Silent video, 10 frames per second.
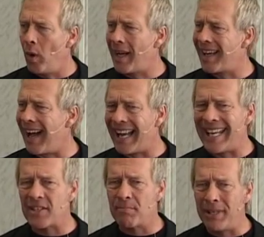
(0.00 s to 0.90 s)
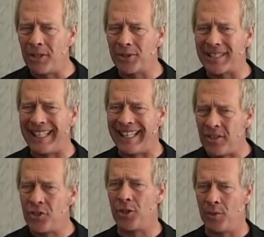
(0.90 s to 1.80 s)
what God has built
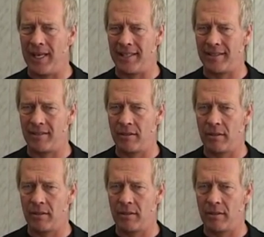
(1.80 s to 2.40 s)
into us,